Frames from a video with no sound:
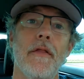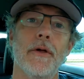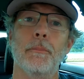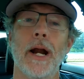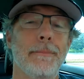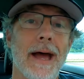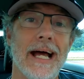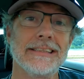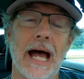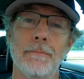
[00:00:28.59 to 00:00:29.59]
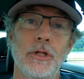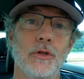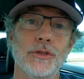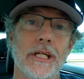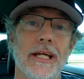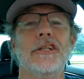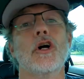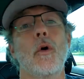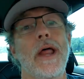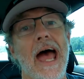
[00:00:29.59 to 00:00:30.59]
The brake pads I'm using
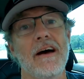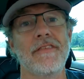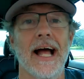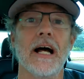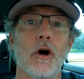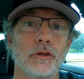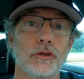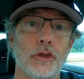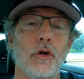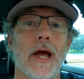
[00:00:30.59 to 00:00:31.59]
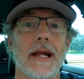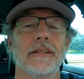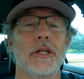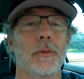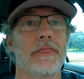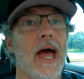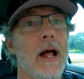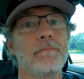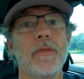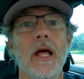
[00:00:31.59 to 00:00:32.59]
don't have that. I'll show you how to deal with that.